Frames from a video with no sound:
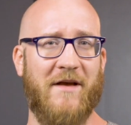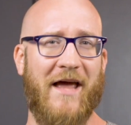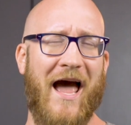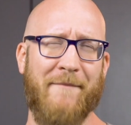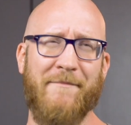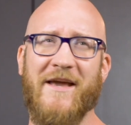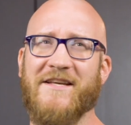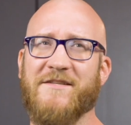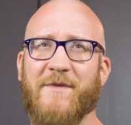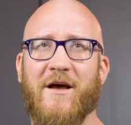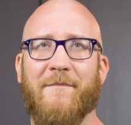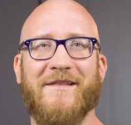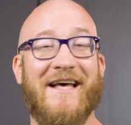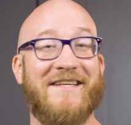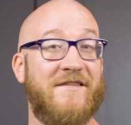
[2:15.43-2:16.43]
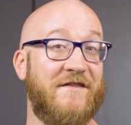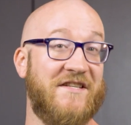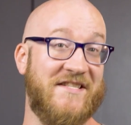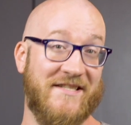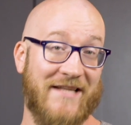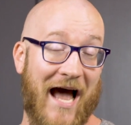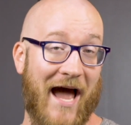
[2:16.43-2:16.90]
IPA has become less of a
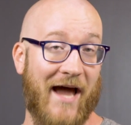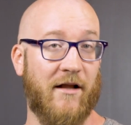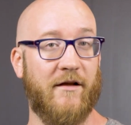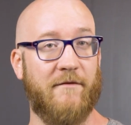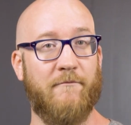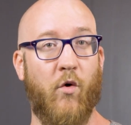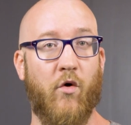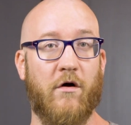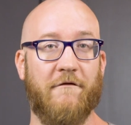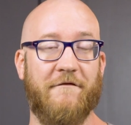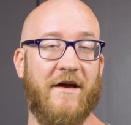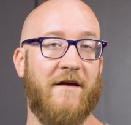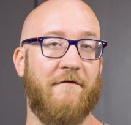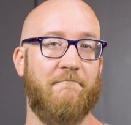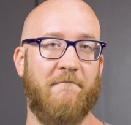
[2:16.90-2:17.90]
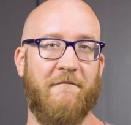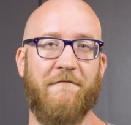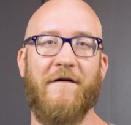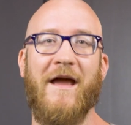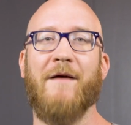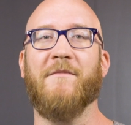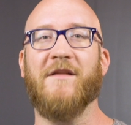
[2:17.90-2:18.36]
style and more of a
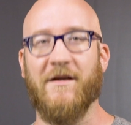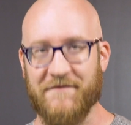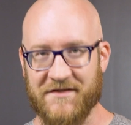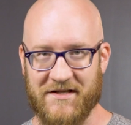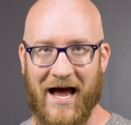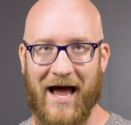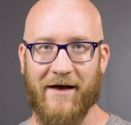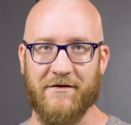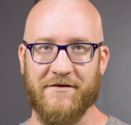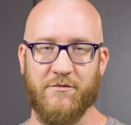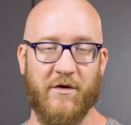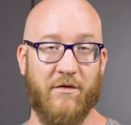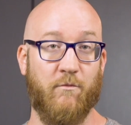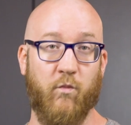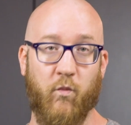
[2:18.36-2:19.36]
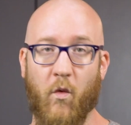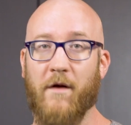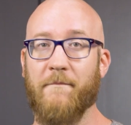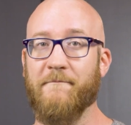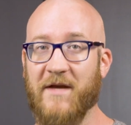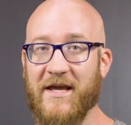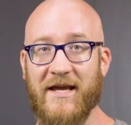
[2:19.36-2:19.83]
family of styles, with
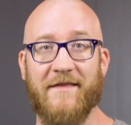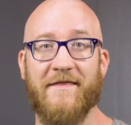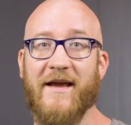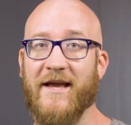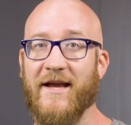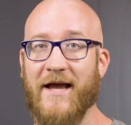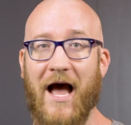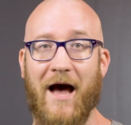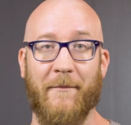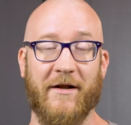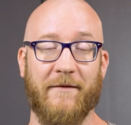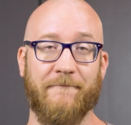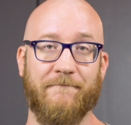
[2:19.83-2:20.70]
one key thing in common.